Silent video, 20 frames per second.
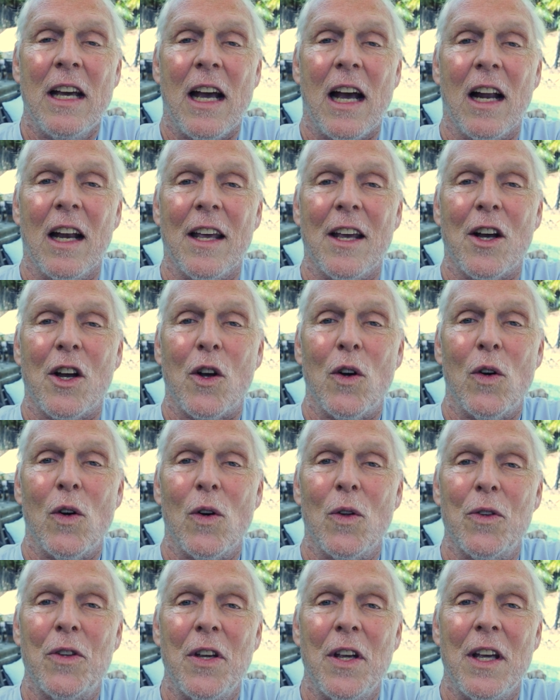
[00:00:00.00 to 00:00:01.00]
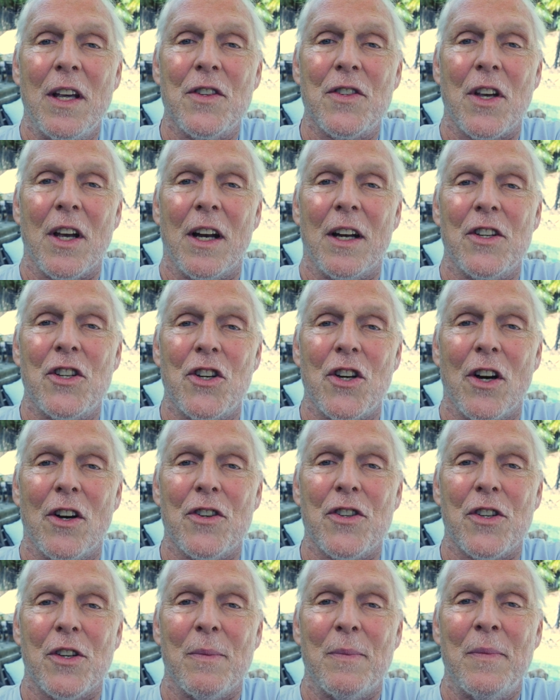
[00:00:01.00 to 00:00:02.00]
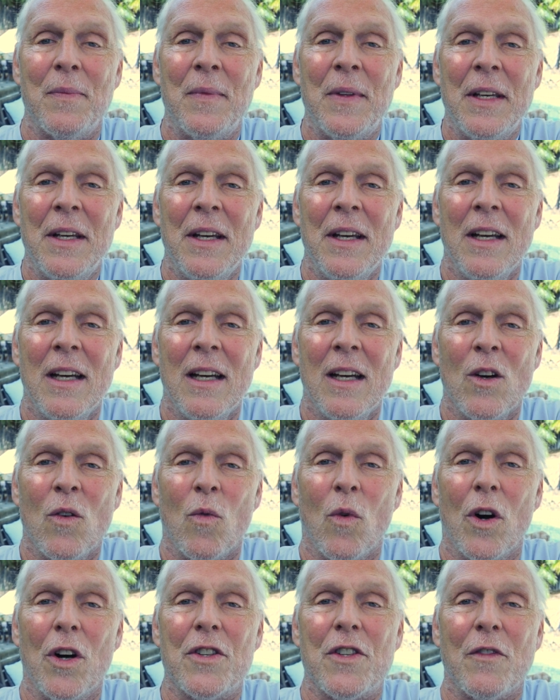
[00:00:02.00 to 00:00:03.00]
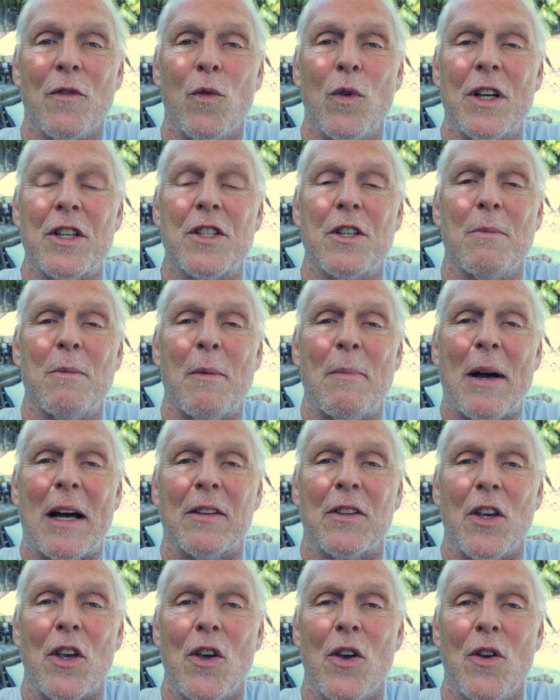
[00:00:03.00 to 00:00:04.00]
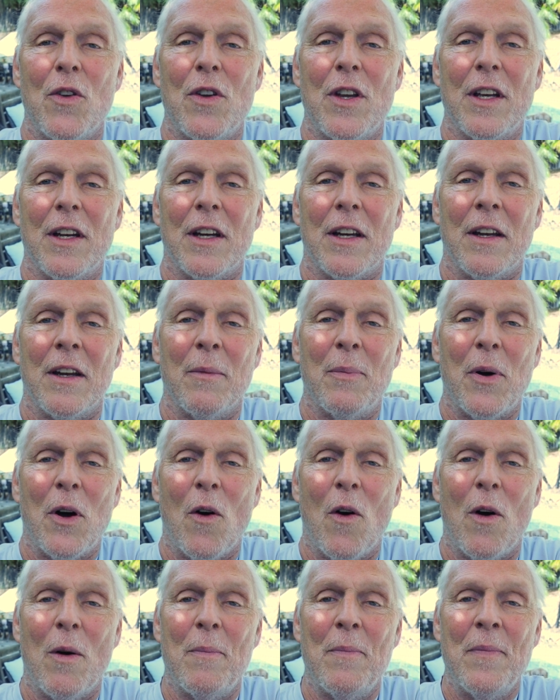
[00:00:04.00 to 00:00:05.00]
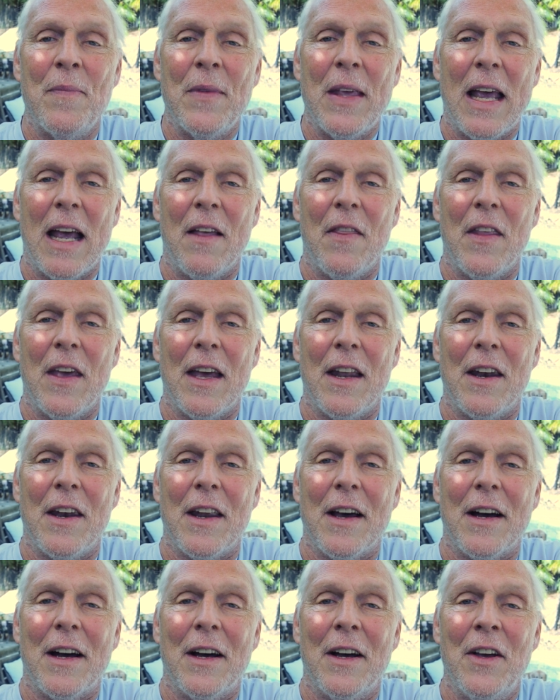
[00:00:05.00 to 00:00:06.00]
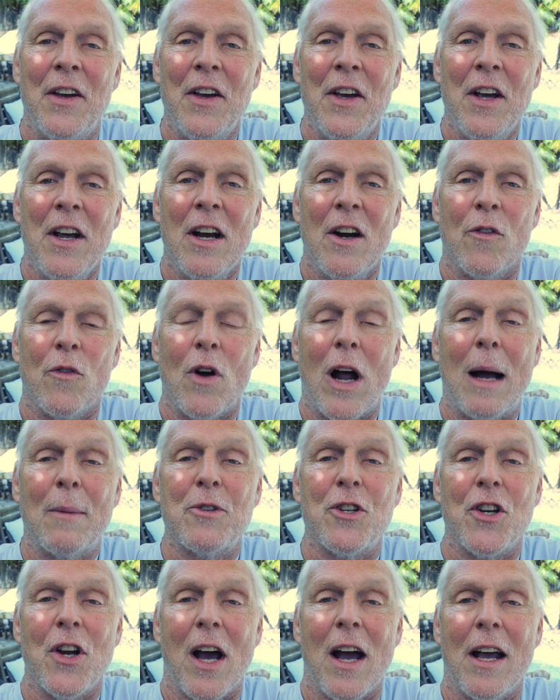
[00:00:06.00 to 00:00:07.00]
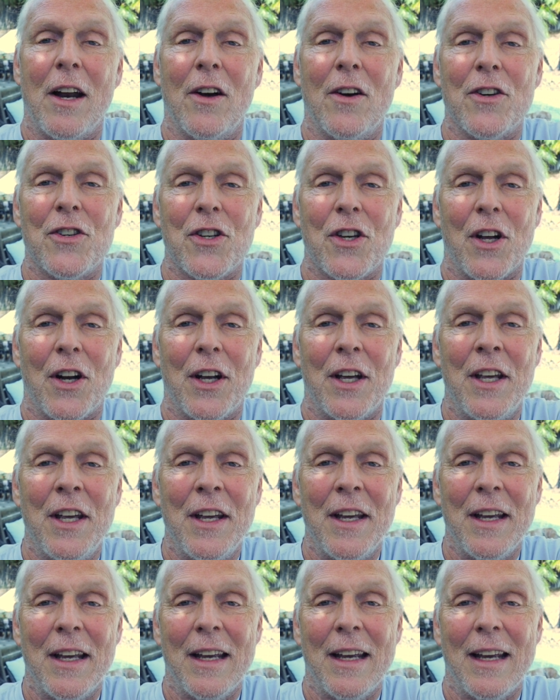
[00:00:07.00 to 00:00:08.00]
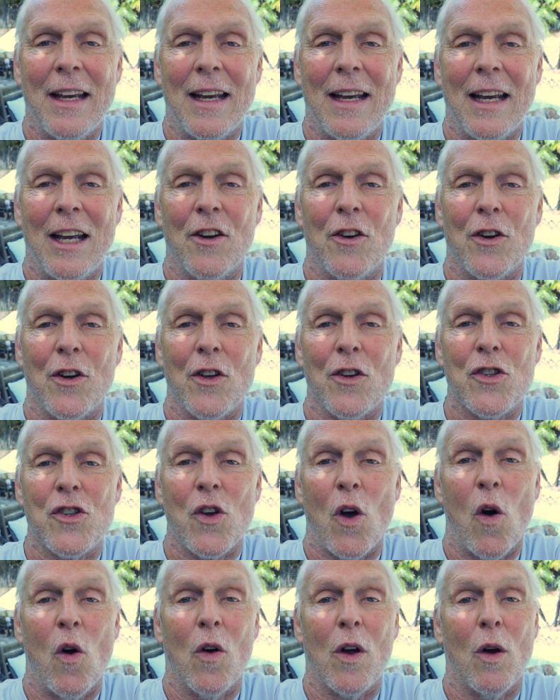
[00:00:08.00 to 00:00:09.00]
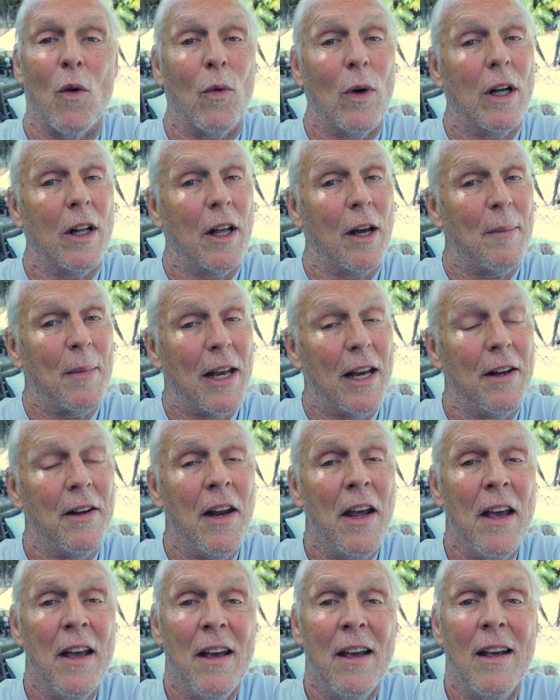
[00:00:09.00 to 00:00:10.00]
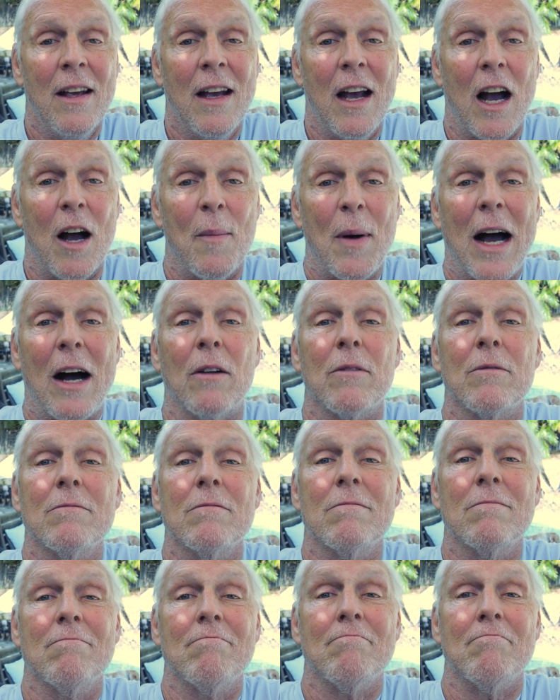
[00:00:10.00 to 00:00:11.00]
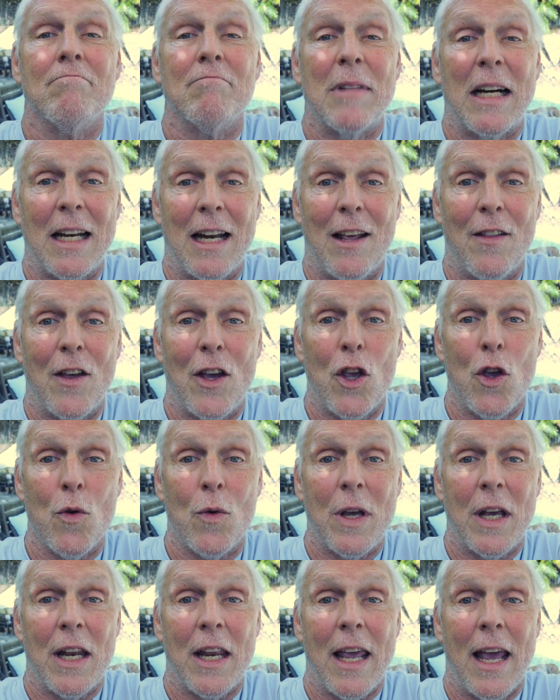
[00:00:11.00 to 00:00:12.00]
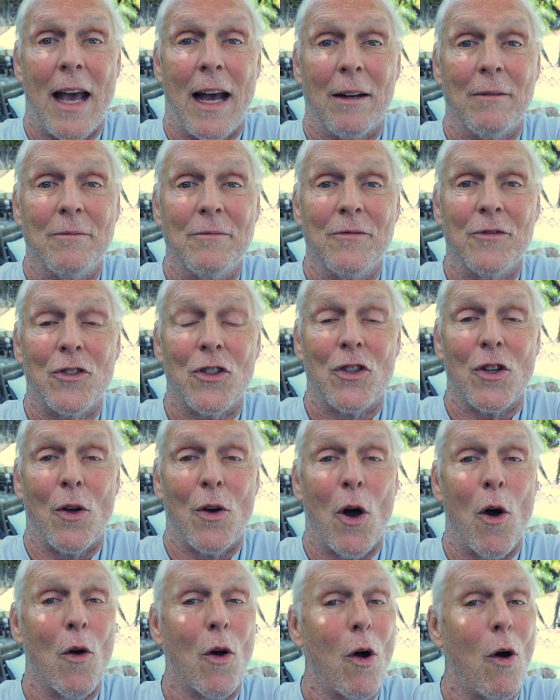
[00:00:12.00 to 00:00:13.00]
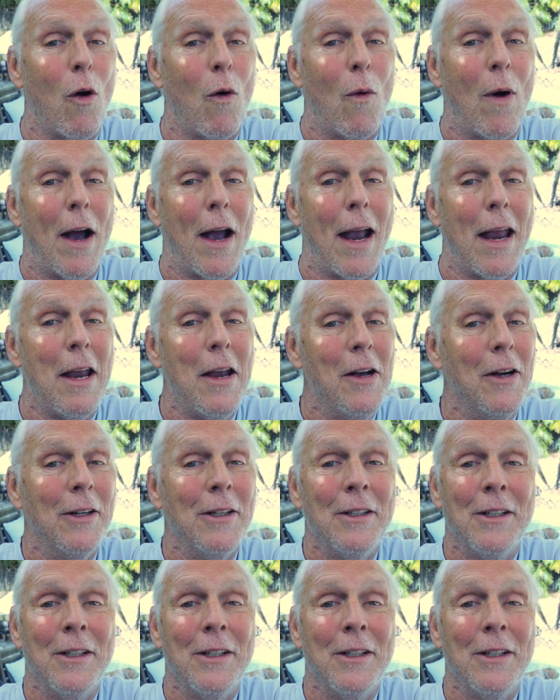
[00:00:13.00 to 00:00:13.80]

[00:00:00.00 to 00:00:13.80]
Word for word: Elliott Gould. He's going to share some words of wisdom about the union and a poem. And then uh, Rob Schneider is going to introduce Olga Wilhelmine about money that you can get. So don't go away.